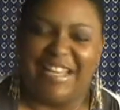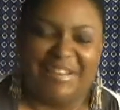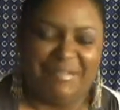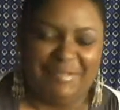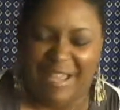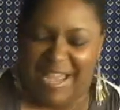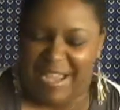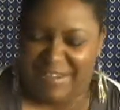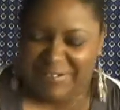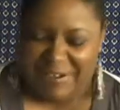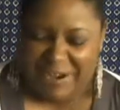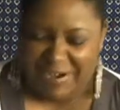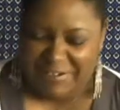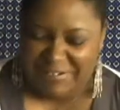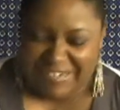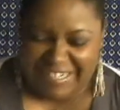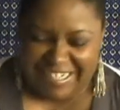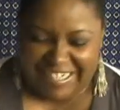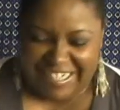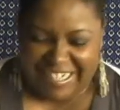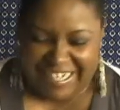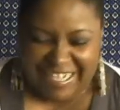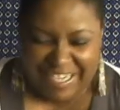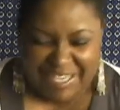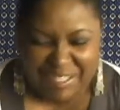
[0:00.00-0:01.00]
I'm like, I'm not reading,
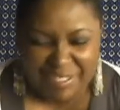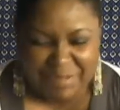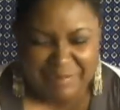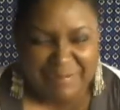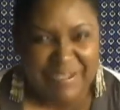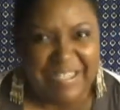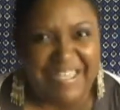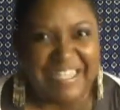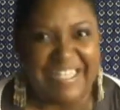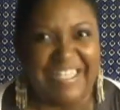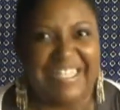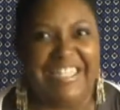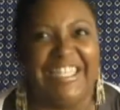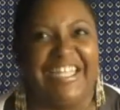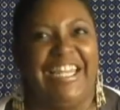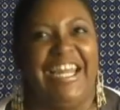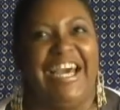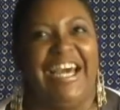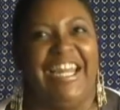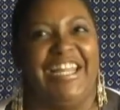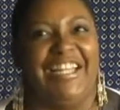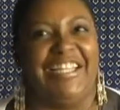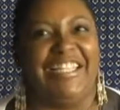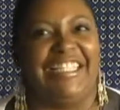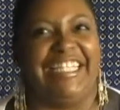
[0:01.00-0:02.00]
I can't spell, you
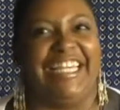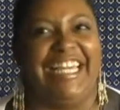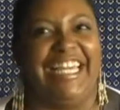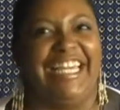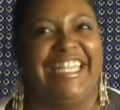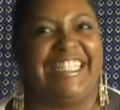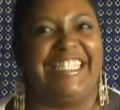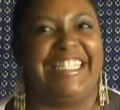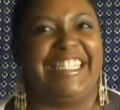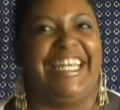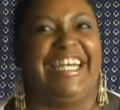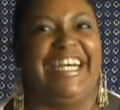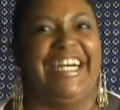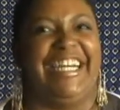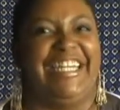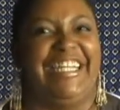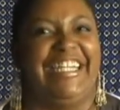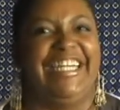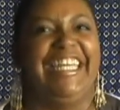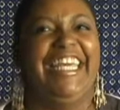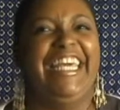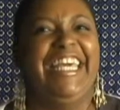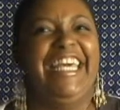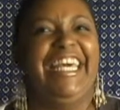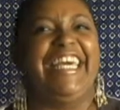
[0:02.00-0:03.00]
know what
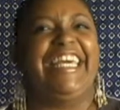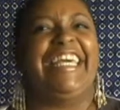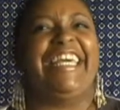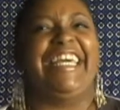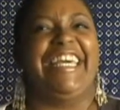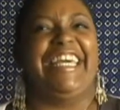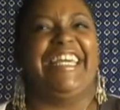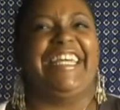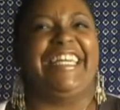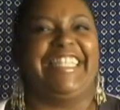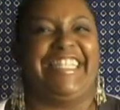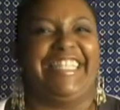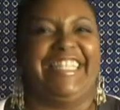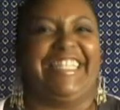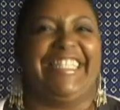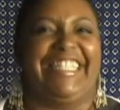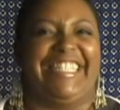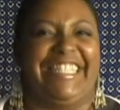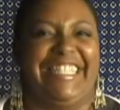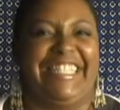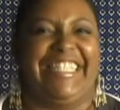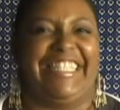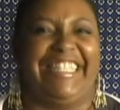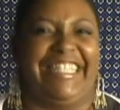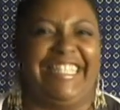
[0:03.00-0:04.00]
I'm saying? So,